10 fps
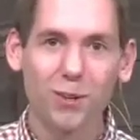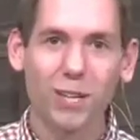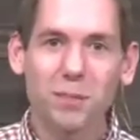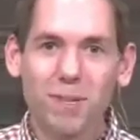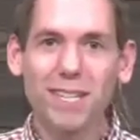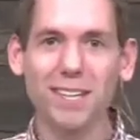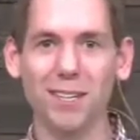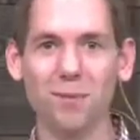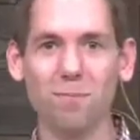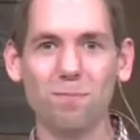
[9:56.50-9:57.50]
Let's
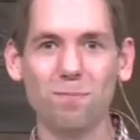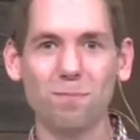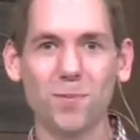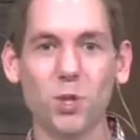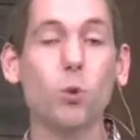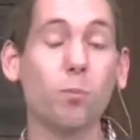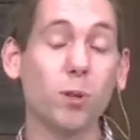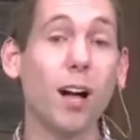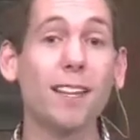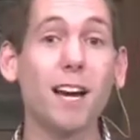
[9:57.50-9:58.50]
begin to
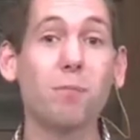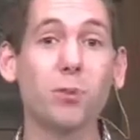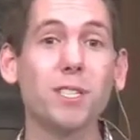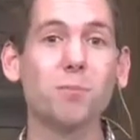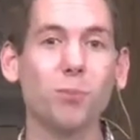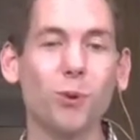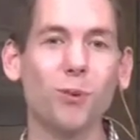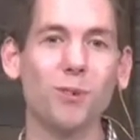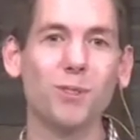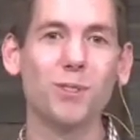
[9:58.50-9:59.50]
apply that
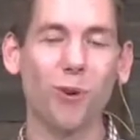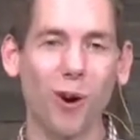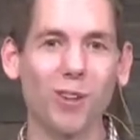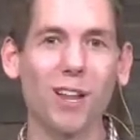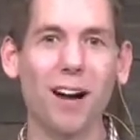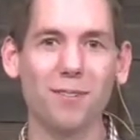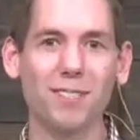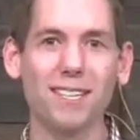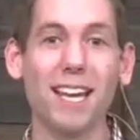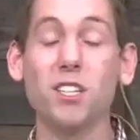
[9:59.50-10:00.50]
principle to our lives
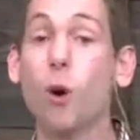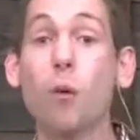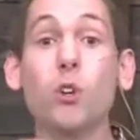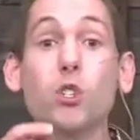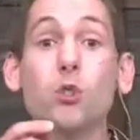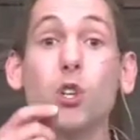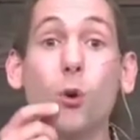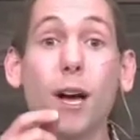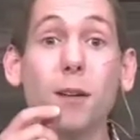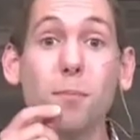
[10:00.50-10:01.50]
today. So I want you to
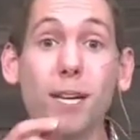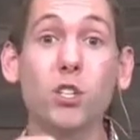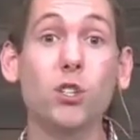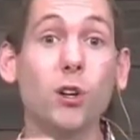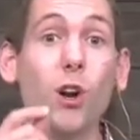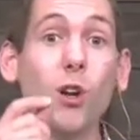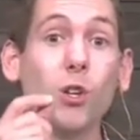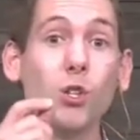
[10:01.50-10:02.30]
go ahead and picture